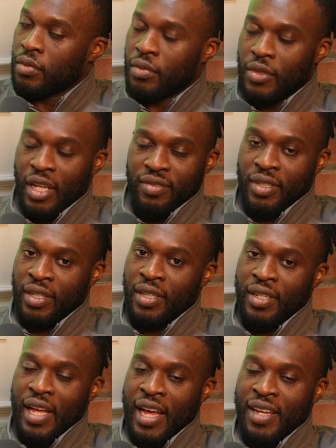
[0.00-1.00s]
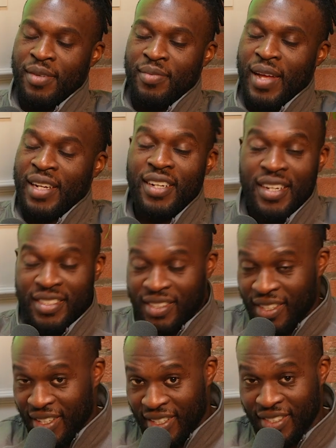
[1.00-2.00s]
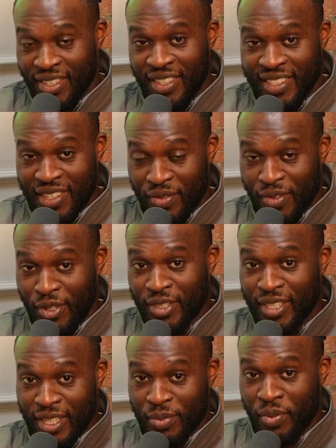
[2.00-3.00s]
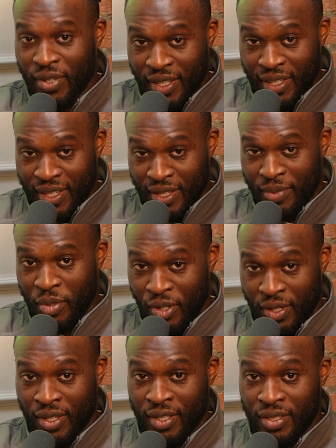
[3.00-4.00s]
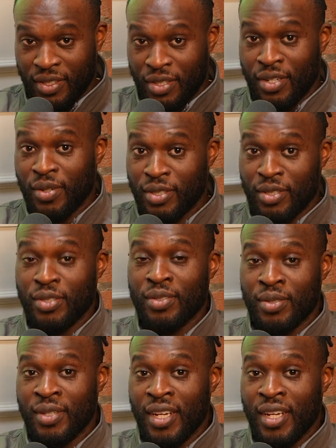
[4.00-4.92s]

Love it. And guys, to the listeners, if you've gotten to this point in the podcast, you know what to do.